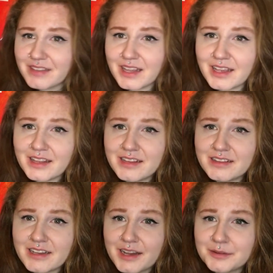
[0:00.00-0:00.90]
and
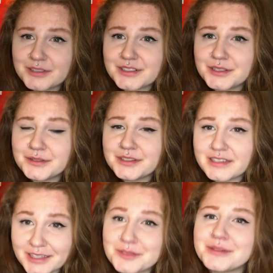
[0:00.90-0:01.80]
I will see you in the
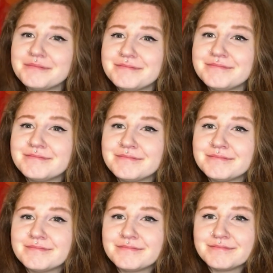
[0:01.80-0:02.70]
next one.
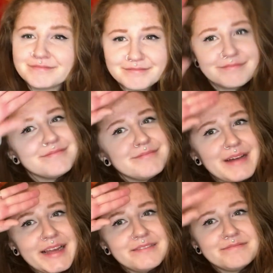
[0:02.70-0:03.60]
Bye.